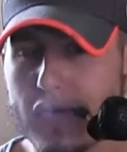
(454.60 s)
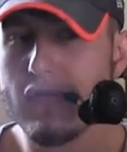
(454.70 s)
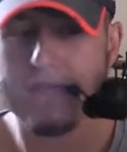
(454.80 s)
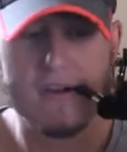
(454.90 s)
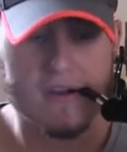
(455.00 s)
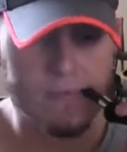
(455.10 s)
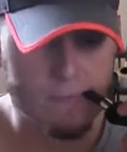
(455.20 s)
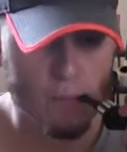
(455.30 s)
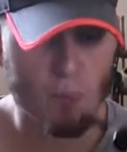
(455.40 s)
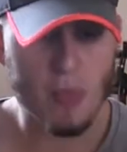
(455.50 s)
I do feel it.
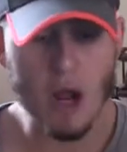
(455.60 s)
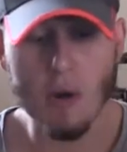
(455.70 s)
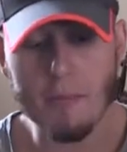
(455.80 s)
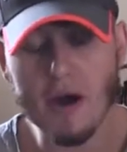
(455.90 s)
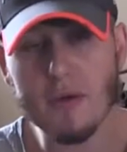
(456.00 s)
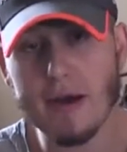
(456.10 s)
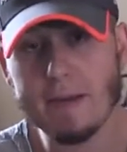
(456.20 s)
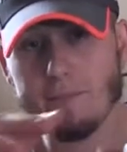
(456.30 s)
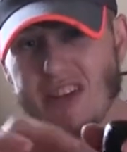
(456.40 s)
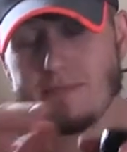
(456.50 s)
Oh, and by the
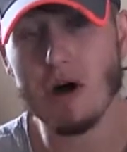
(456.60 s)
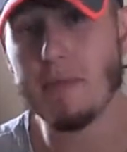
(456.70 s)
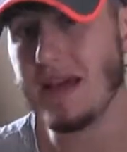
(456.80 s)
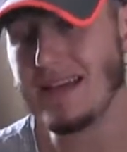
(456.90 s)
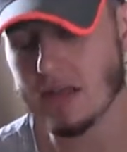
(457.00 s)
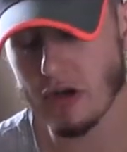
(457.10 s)
way, this pipe is a